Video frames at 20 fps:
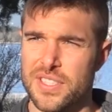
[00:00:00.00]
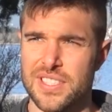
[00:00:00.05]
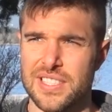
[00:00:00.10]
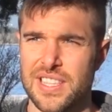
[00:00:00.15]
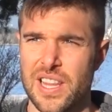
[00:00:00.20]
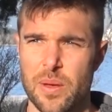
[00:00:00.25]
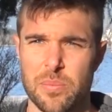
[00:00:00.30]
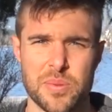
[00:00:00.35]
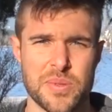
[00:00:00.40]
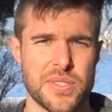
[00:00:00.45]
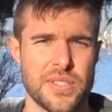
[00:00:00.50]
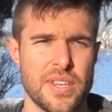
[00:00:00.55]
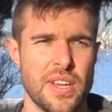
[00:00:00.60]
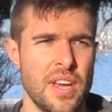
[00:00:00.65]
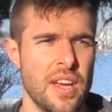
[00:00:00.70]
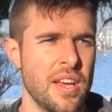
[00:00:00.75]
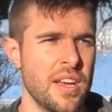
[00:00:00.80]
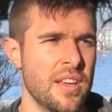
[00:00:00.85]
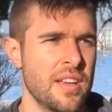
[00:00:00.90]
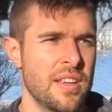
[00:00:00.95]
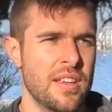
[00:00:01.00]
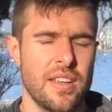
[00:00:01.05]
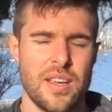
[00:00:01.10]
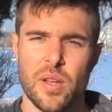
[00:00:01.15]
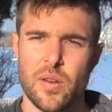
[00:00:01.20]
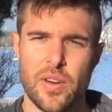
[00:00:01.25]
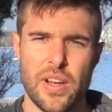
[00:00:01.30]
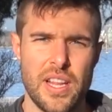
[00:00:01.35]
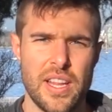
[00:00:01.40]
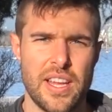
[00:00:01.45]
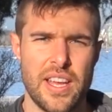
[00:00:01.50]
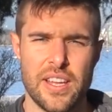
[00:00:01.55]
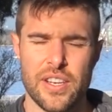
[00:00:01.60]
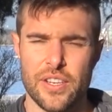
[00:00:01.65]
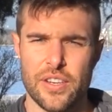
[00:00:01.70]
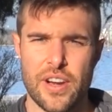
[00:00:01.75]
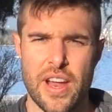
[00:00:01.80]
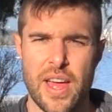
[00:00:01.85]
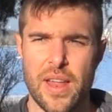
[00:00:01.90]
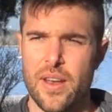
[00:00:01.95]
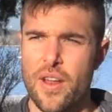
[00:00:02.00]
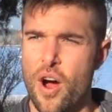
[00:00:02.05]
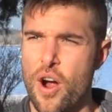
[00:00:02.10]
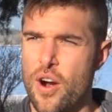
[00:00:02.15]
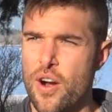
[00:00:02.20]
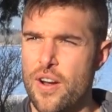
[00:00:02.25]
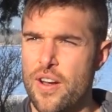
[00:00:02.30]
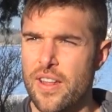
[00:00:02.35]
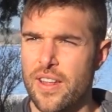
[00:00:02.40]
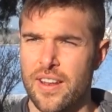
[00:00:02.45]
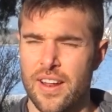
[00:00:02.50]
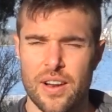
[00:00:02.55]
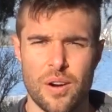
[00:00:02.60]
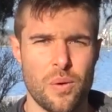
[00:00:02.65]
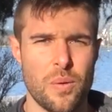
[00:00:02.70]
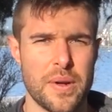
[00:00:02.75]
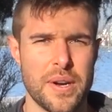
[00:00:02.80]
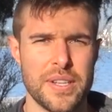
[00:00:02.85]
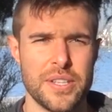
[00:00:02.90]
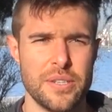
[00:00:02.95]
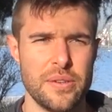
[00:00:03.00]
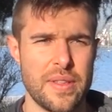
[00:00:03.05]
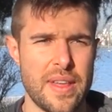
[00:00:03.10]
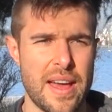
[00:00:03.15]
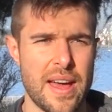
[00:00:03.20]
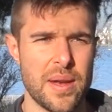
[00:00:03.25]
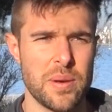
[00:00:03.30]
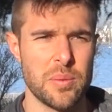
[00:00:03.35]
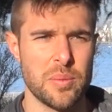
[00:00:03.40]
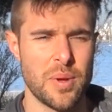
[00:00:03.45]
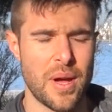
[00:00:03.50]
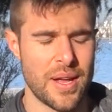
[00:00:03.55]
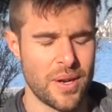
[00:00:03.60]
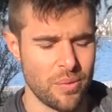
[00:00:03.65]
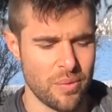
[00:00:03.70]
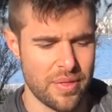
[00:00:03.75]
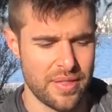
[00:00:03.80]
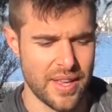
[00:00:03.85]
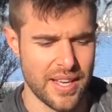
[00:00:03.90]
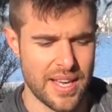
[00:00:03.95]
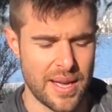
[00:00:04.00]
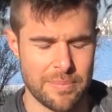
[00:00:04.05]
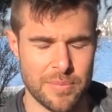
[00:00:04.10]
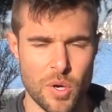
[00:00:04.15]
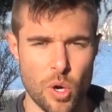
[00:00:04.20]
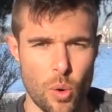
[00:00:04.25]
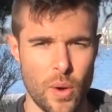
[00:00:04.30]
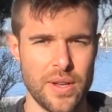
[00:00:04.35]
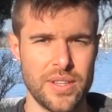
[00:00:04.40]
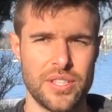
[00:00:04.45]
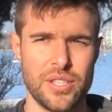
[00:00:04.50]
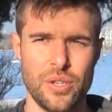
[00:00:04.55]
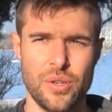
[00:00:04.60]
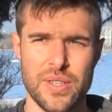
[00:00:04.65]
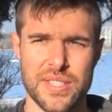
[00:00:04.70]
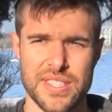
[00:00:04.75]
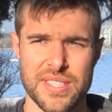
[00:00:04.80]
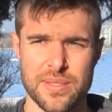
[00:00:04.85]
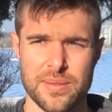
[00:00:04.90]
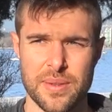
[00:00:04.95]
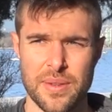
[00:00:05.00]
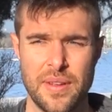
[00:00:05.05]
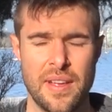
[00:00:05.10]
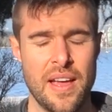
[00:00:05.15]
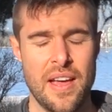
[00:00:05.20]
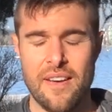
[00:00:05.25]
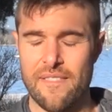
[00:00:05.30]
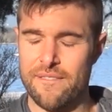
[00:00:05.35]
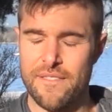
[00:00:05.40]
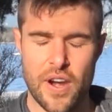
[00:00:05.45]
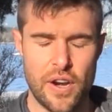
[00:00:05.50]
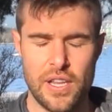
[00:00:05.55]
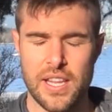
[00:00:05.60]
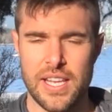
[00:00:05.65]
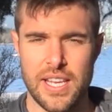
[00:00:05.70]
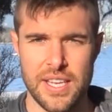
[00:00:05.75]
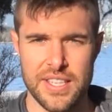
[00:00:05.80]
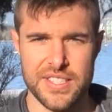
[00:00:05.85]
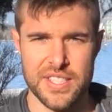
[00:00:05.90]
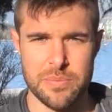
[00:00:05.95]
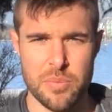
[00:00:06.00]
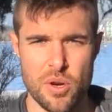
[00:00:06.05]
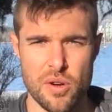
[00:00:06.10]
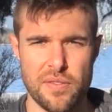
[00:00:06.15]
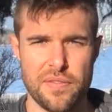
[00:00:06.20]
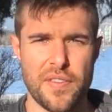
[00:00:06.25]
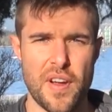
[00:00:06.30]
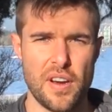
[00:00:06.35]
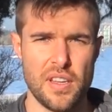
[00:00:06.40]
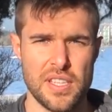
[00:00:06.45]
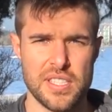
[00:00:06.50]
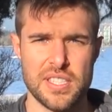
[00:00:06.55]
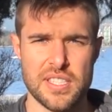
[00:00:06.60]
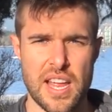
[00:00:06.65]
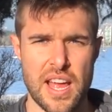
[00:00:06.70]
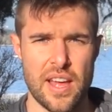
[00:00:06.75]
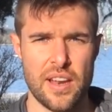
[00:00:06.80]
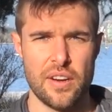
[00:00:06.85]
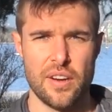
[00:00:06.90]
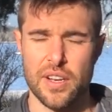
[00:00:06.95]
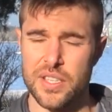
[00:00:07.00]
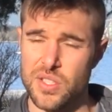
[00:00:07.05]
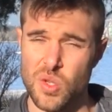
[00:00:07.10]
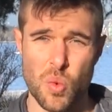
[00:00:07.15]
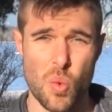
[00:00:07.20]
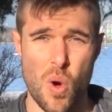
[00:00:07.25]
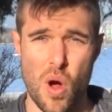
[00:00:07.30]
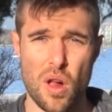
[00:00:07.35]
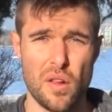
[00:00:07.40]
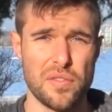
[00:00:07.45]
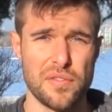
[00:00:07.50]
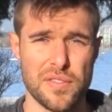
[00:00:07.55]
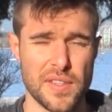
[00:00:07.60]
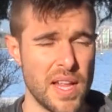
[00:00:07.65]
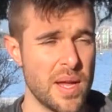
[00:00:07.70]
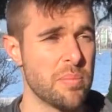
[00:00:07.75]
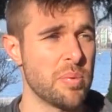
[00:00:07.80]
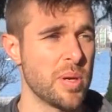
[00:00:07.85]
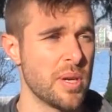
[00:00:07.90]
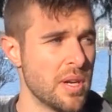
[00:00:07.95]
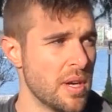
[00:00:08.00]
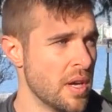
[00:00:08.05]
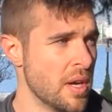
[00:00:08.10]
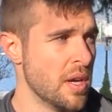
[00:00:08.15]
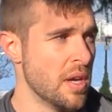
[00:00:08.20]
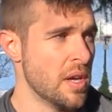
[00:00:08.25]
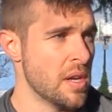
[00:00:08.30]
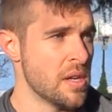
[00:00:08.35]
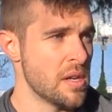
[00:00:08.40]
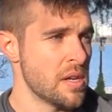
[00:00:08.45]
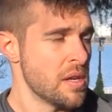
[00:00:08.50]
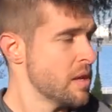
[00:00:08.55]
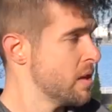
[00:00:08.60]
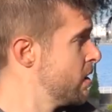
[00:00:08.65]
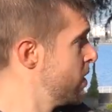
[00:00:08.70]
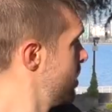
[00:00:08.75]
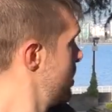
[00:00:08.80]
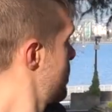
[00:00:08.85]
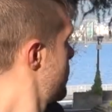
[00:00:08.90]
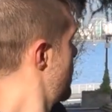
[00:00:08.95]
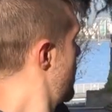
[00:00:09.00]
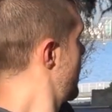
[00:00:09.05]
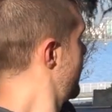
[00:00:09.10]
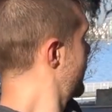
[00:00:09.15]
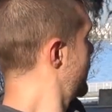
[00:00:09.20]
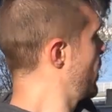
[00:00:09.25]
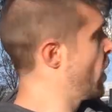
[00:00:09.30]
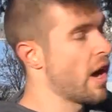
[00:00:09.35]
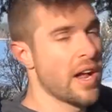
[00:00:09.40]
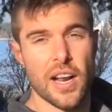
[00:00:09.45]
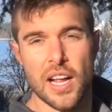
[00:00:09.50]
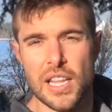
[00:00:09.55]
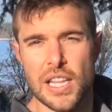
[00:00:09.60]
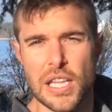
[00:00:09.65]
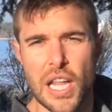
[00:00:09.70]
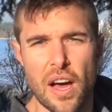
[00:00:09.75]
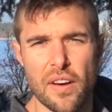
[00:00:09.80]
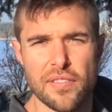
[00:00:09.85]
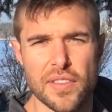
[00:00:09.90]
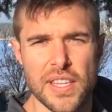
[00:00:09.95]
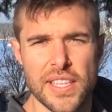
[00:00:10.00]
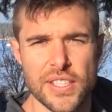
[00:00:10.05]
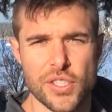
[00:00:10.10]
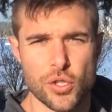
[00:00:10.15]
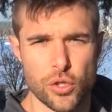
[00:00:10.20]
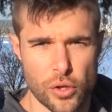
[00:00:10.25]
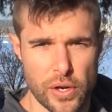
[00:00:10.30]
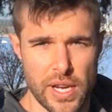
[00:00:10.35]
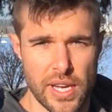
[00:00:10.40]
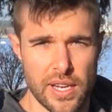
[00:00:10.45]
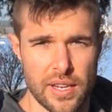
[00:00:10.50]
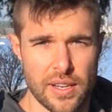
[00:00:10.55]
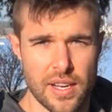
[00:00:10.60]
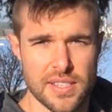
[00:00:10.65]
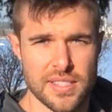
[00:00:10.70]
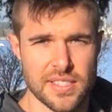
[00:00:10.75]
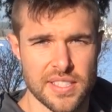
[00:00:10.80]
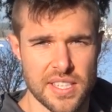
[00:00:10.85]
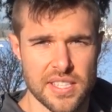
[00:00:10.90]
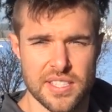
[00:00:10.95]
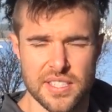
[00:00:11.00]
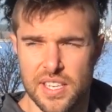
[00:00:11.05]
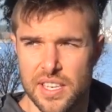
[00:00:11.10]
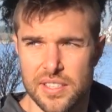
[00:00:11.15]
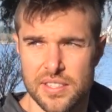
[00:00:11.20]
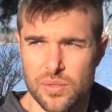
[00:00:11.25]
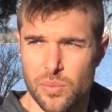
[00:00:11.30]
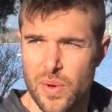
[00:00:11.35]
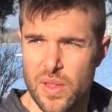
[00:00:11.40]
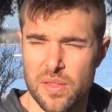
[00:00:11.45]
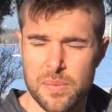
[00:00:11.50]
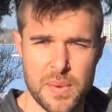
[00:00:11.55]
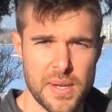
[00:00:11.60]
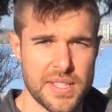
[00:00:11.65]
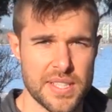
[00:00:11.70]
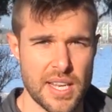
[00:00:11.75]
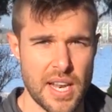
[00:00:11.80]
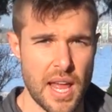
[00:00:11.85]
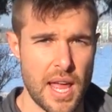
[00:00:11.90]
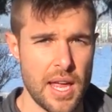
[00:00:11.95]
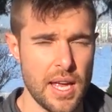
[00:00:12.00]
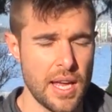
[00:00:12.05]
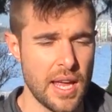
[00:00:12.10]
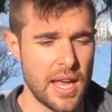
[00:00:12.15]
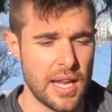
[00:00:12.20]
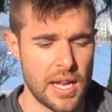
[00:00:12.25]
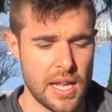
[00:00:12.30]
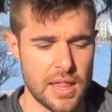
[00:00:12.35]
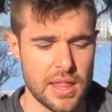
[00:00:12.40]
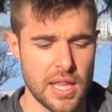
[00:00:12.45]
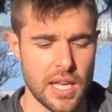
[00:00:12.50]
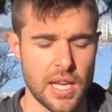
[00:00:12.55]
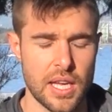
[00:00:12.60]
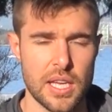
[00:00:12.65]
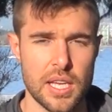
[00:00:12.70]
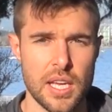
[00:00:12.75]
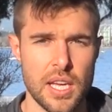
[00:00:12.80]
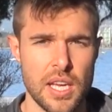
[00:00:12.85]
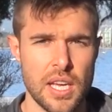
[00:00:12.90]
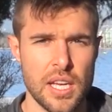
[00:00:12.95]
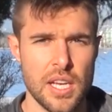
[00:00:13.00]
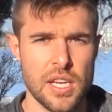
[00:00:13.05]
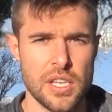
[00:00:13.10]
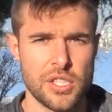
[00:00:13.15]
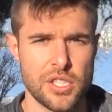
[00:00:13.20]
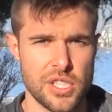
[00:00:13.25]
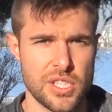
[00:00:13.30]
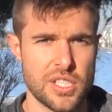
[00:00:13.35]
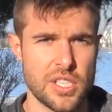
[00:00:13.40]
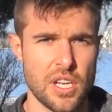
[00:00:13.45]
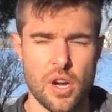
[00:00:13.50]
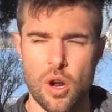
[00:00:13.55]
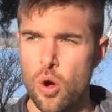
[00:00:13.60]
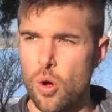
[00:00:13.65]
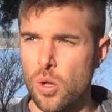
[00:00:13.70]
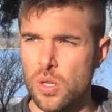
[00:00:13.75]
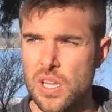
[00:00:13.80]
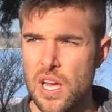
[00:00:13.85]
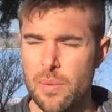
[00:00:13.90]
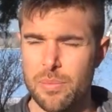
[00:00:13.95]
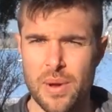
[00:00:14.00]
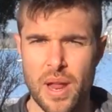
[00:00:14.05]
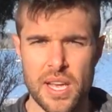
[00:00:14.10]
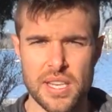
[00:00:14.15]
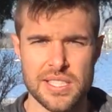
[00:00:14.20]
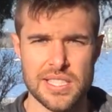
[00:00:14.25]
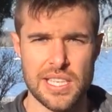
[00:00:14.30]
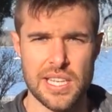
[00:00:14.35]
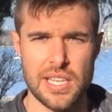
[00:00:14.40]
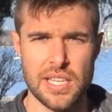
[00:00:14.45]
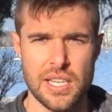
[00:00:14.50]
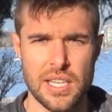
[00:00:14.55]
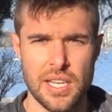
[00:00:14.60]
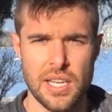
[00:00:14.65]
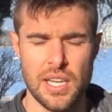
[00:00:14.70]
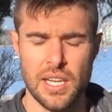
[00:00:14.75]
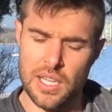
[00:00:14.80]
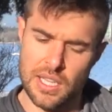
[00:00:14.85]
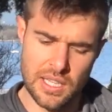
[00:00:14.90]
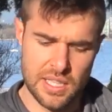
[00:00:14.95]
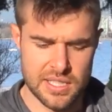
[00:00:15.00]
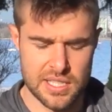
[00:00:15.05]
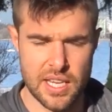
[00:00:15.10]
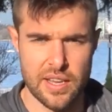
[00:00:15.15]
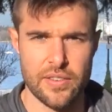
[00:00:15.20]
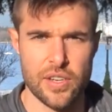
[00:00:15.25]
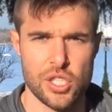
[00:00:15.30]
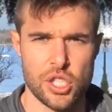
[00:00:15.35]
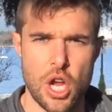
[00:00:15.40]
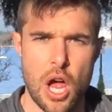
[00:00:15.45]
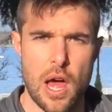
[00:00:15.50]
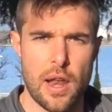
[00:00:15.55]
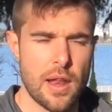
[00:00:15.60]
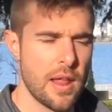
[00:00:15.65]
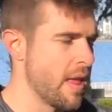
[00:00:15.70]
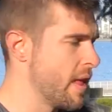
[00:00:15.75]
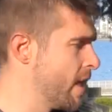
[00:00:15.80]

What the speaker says: slips, you could really hit your head hard, and I don't want to do that. I don't think I'm going to. It's a fairly easy move, fairly standard. It's a wall flip. I've got a lovely tree assistant with me today, and I think she's gonna hold up nicely. Let's give it a shot.